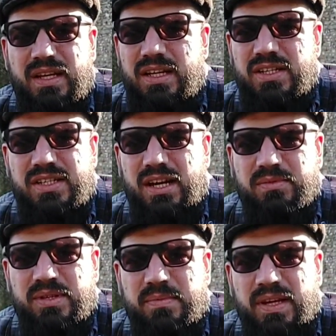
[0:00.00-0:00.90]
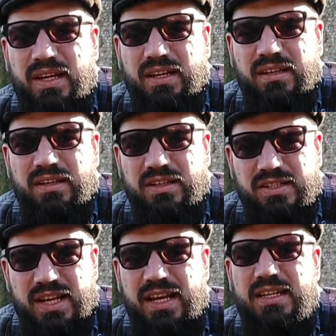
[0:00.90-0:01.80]
It just helps it being
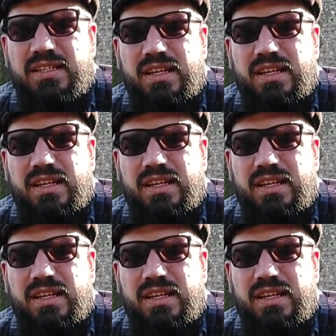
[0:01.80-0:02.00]
contained